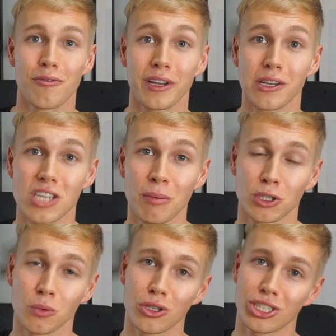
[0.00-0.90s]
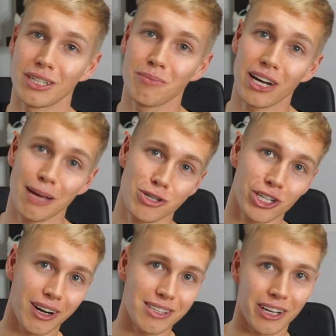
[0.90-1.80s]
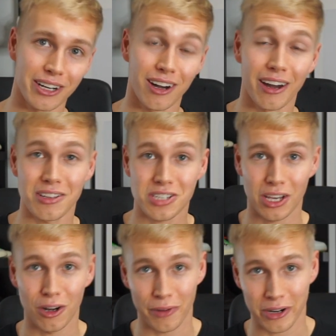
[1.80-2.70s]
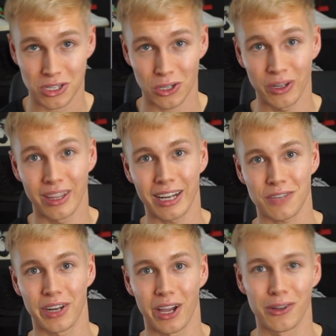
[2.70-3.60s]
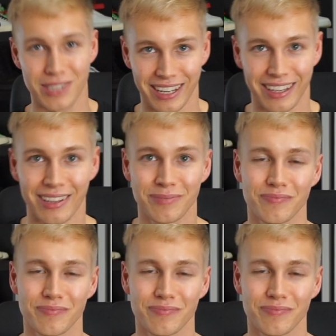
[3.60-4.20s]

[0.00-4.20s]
Thank you so much for watching. My name's Charlie Turner, and I'll see you lot very soon in the next video. Take care.